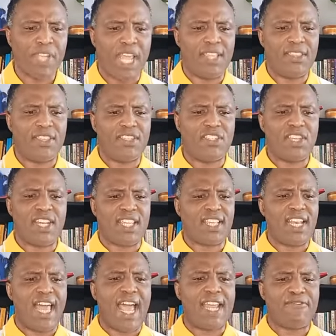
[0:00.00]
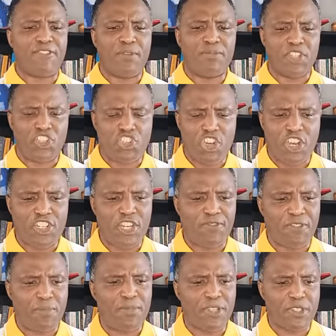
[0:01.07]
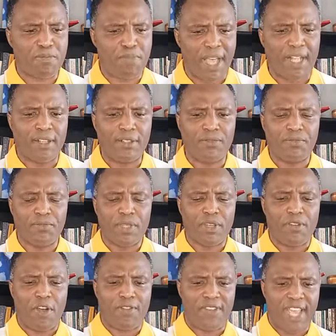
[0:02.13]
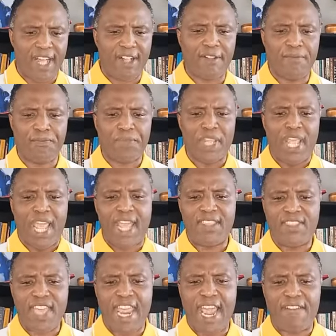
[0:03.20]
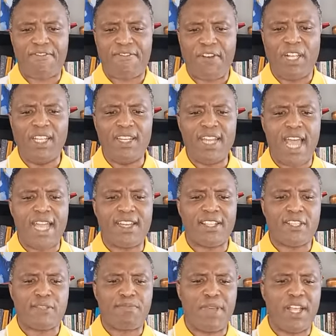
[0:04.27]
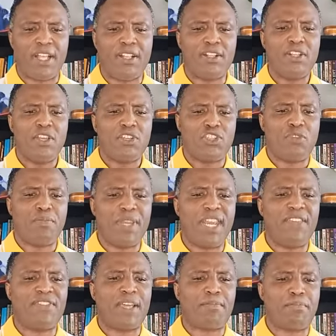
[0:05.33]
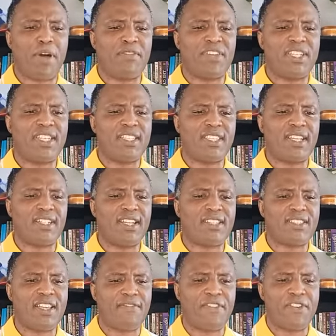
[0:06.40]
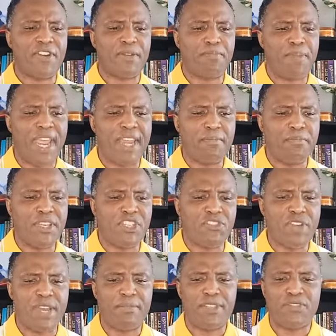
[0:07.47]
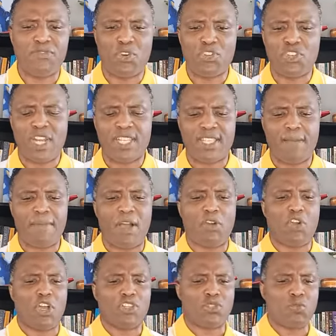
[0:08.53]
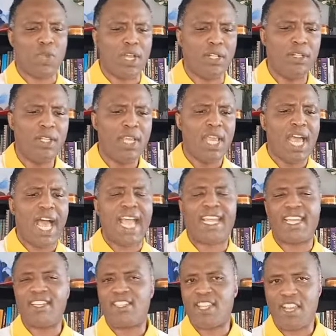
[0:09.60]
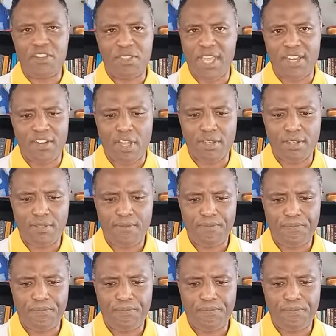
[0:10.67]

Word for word: And this is another lie from the church and from the spell of hell and they have fallen under the spell to believe that poverty, sickness, suffering, pain, misery, and misfortune are somehow God's will, I can tell you they're not.